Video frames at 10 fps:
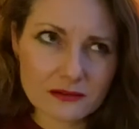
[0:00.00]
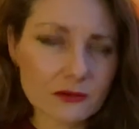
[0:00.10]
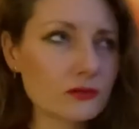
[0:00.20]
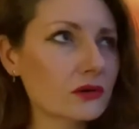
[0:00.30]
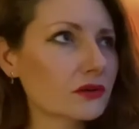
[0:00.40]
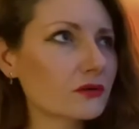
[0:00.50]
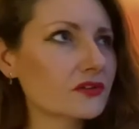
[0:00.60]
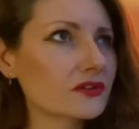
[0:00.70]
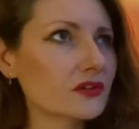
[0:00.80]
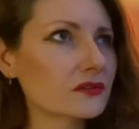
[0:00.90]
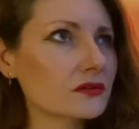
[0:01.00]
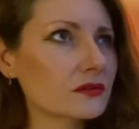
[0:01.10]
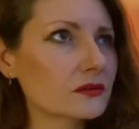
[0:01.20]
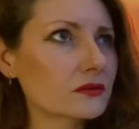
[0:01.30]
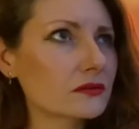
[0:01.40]
Oh, I don't know if it does.
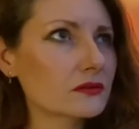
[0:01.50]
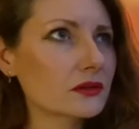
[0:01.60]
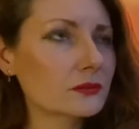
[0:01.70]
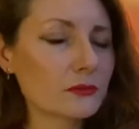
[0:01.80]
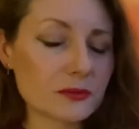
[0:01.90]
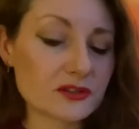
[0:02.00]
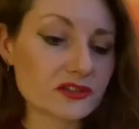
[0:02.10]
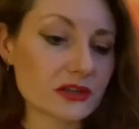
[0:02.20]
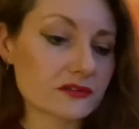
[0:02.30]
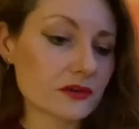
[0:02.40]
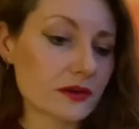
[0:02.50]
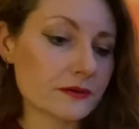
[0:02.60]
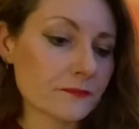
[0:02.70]
It might be just outside.